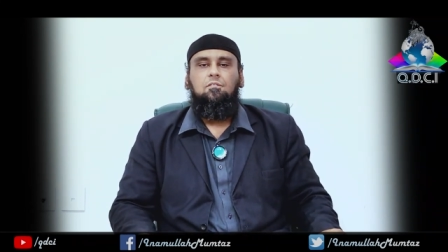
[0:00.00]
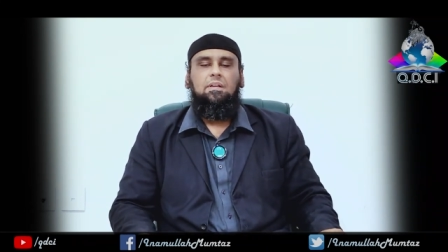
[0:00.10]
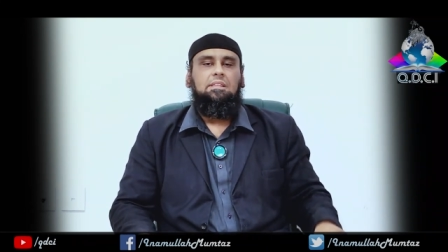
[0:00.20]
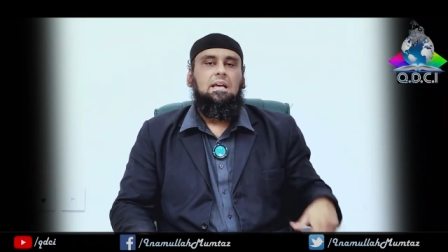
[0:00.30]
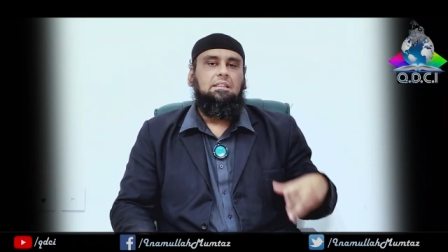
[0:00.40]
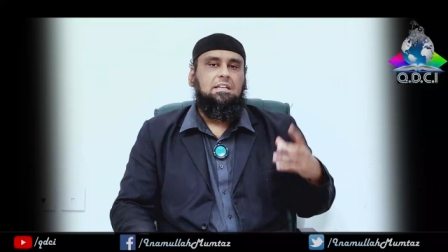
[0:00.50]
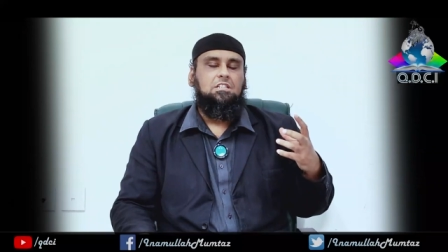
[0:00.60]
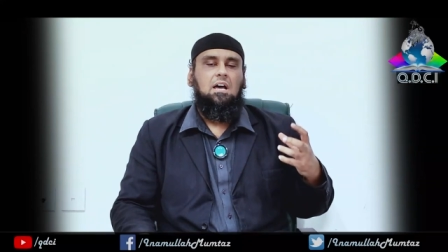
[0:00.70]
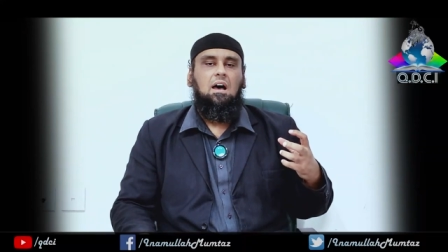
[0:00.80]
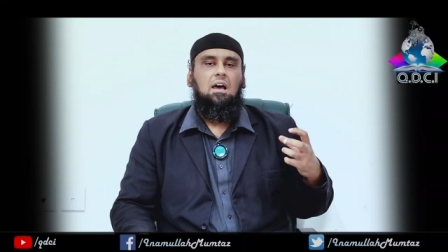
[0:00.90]

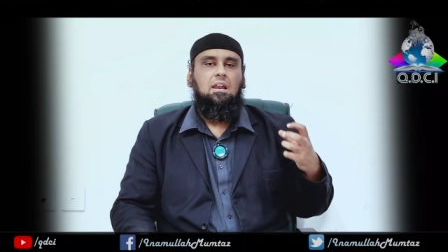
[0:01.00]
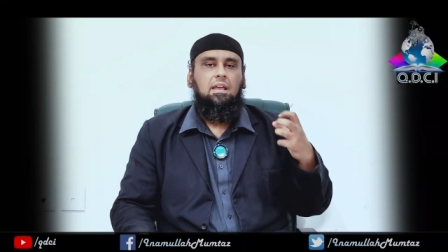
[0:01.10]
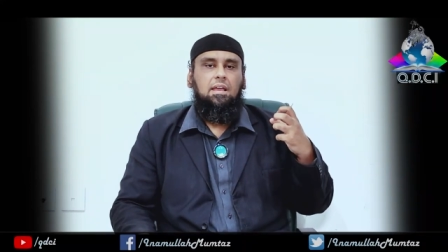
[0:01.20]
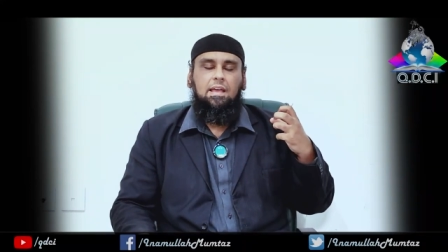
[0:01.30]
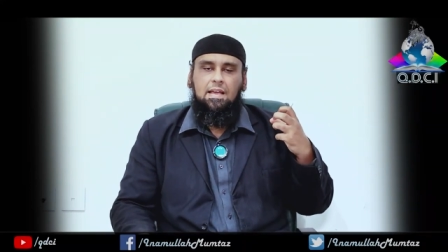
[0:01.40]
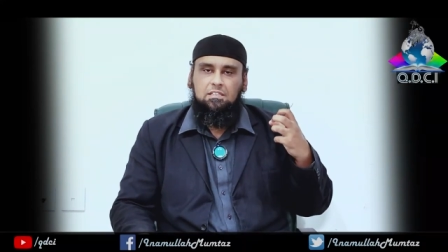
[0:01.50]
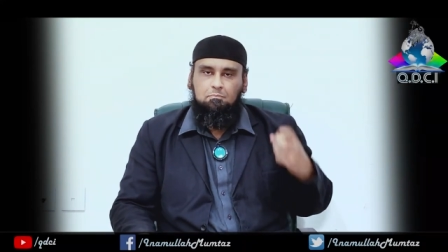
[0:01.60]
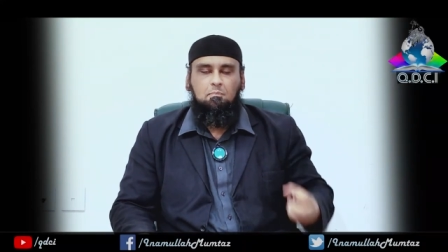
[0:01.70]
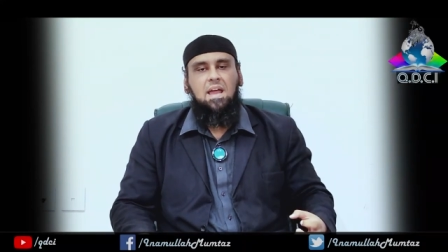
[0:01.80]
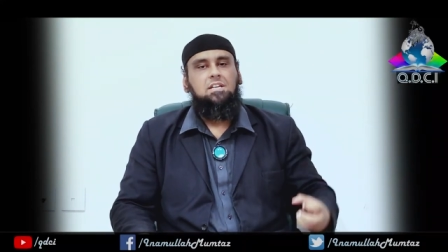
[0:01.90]
Fitna-Dajjal is
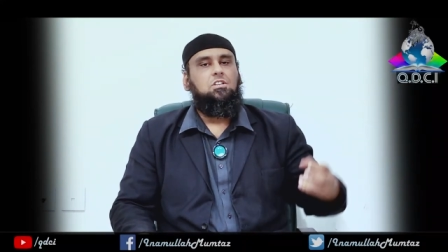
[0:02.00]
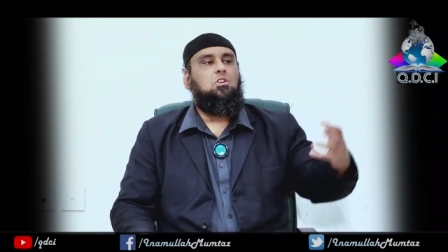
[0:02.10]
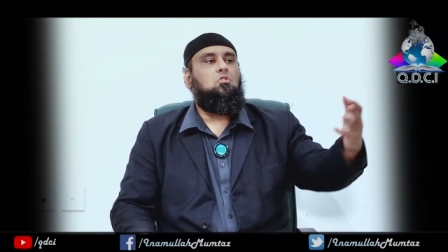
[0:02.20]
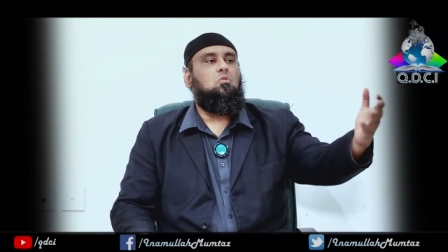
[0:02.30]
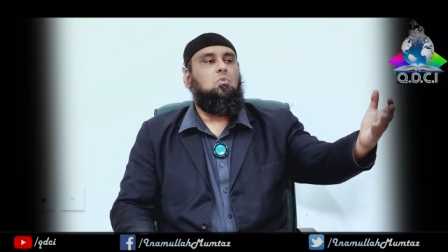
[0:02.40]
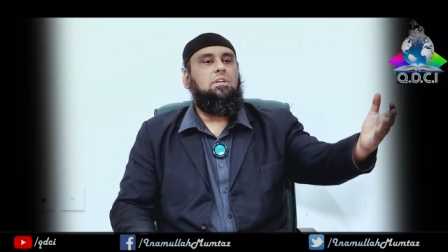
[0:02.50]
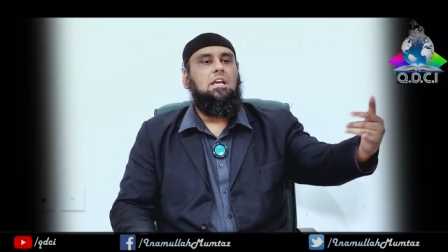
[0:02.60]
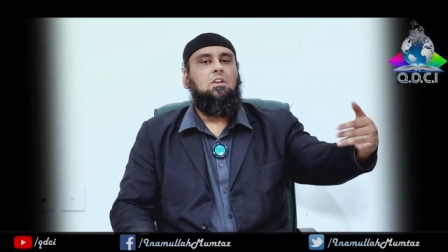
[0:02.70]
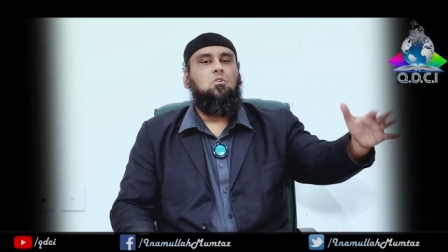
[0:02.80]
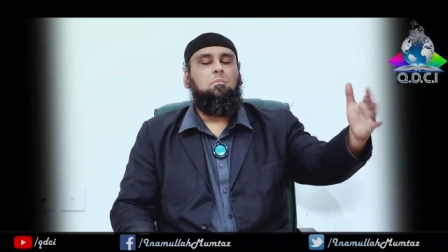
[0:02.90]
meant to
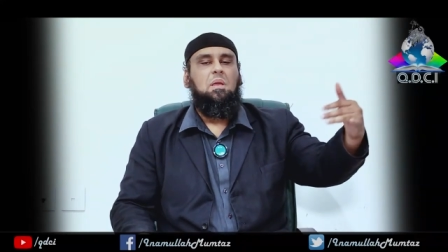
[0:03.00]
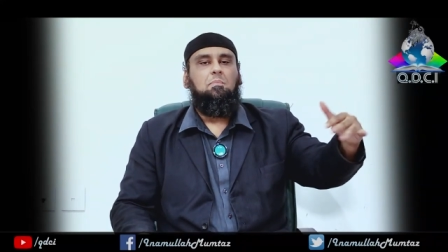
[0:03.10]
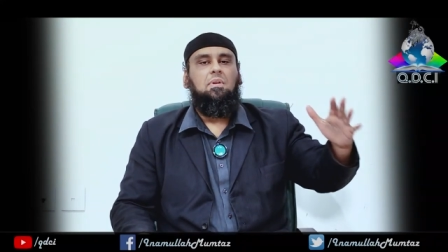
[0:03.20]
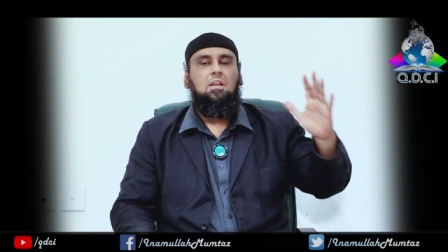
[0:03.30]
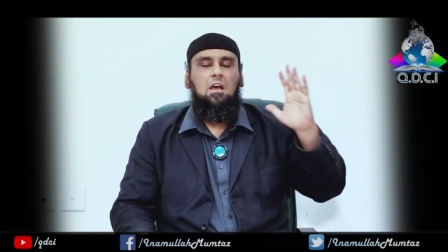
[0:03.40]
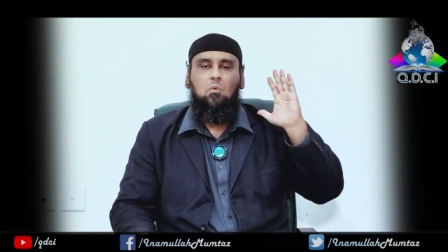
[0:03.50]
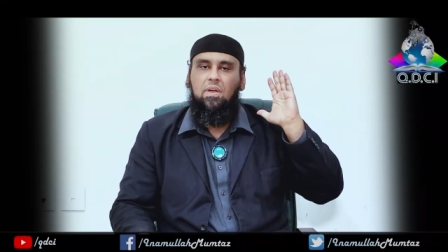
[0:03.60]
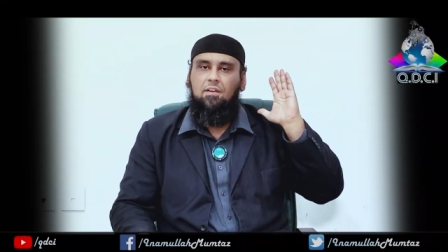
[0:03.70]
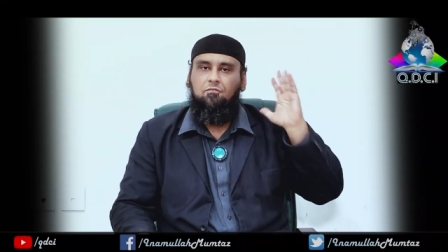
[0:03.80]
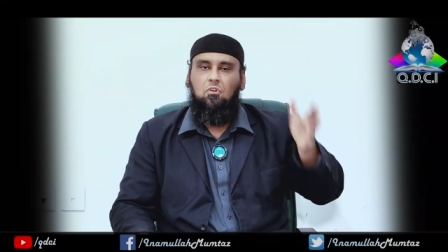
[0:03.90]
delude people
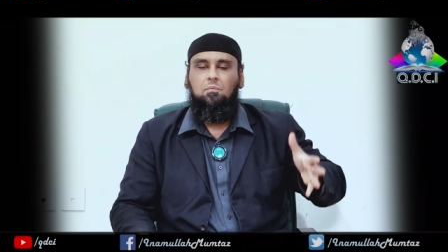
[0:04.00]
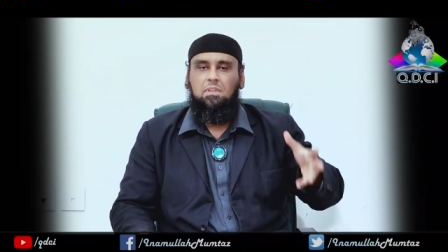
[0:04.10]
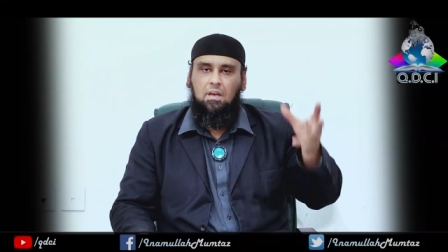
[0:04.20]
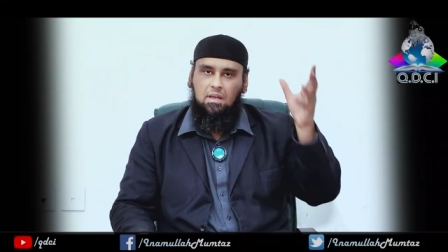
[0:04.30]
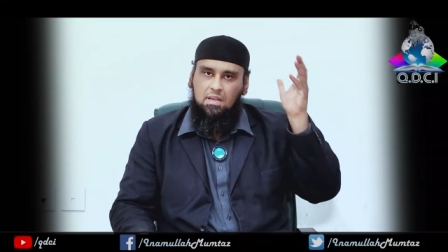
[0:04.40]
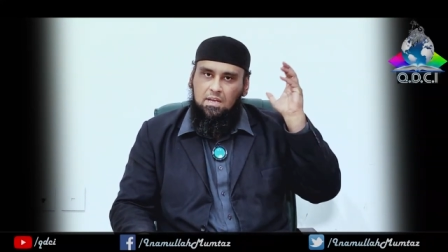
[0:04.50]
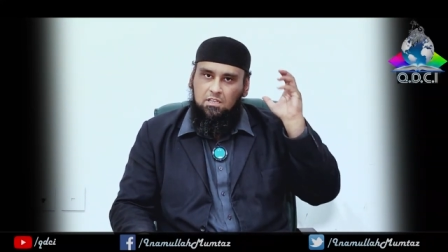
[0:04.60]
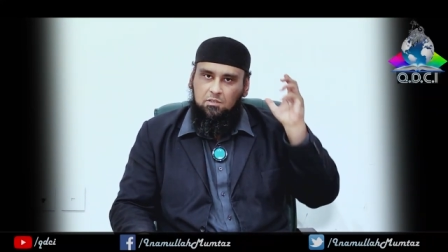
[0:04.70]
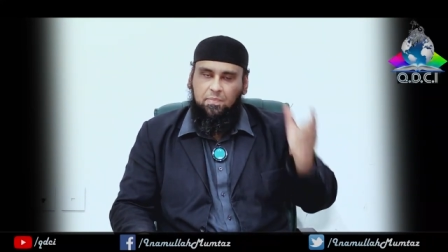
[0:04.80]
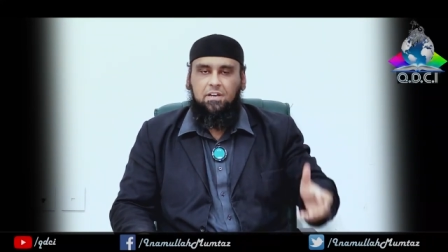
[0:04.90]
away from the
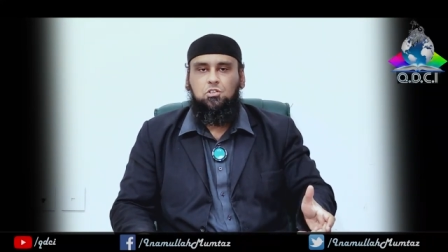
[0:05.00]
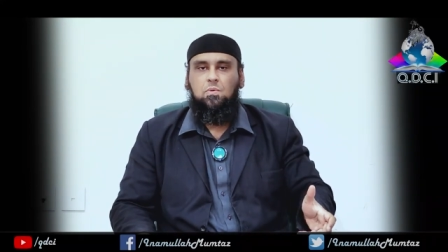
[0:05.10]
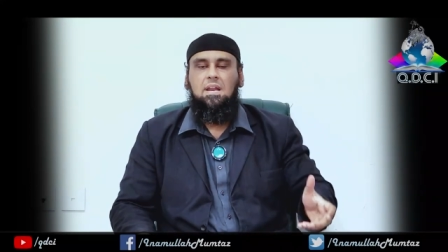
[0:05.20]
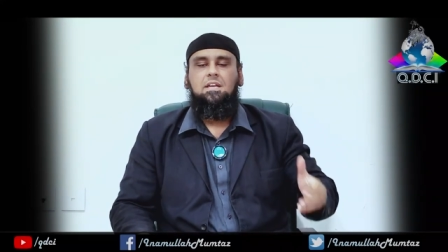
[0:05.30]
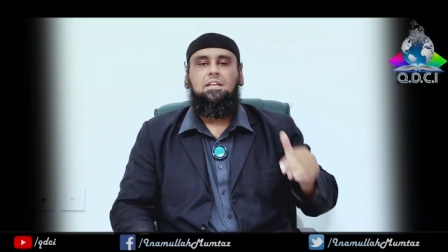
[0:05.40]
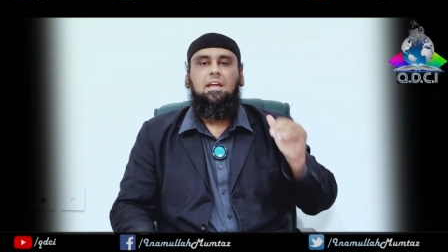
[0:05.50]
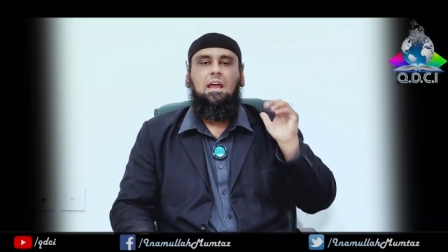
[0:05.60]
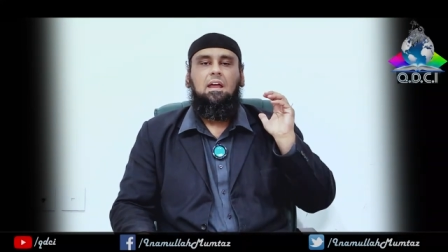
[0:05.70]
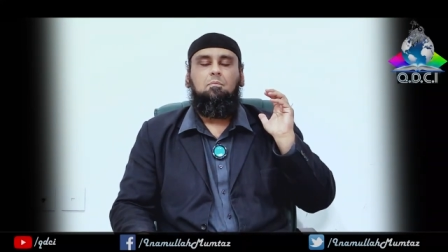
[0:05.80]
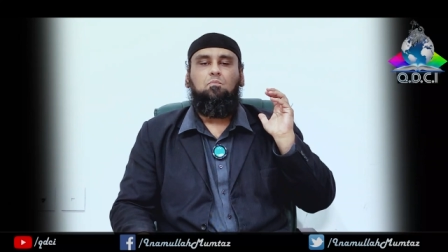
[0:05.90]
spirituality
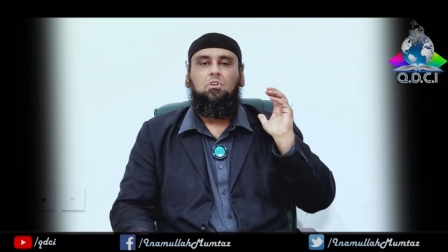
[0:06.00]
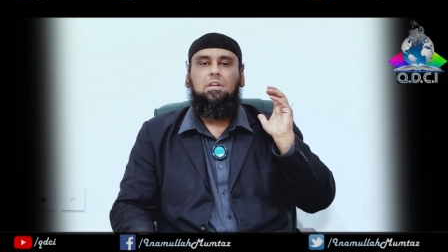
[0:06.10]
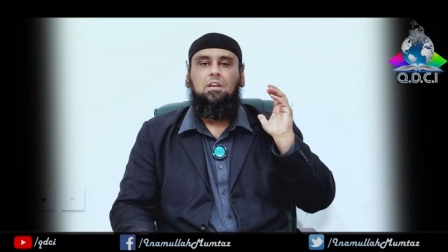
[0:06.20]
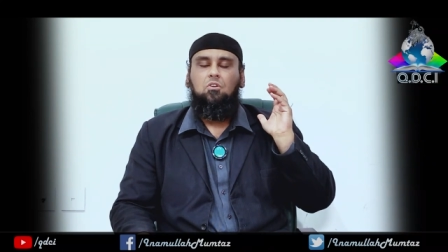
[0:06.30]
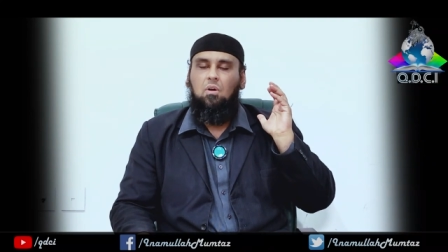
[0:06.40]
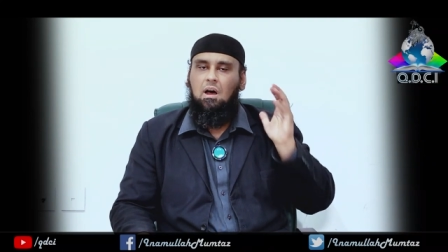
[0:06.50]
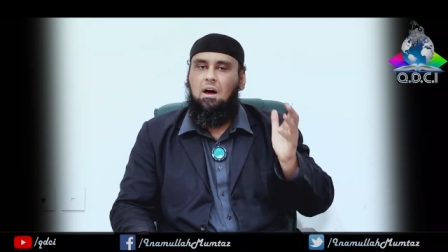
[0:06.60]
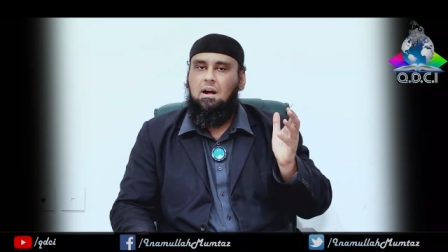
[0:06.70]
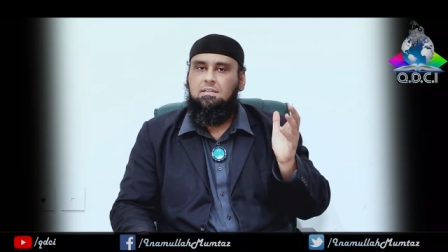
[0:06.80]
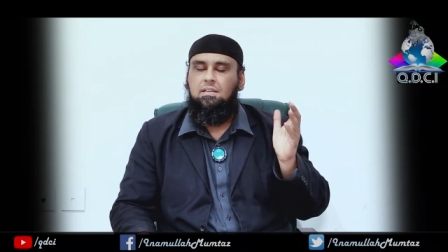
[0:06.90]
and put in your
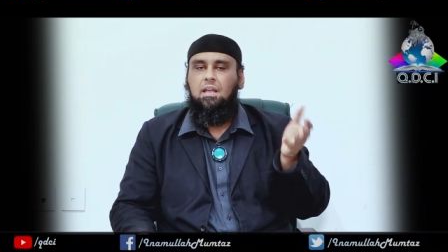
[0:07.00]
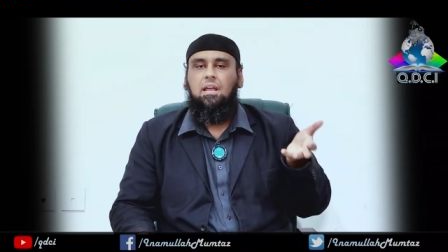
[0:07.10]
hearts